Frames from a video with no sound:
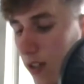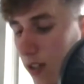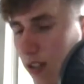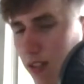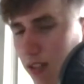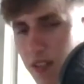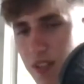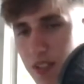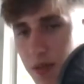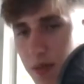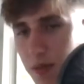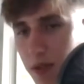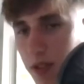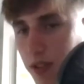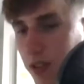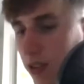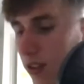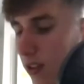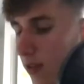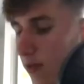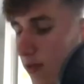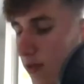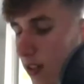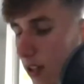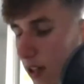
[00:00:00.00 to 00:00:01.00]
A lot of DB
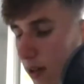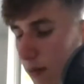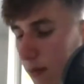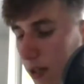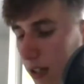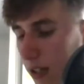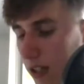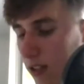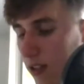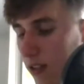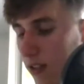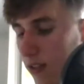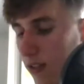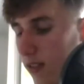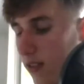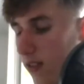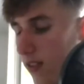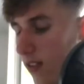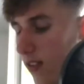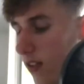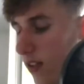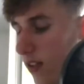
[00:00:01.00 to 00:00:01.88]
stuff. Linebackers,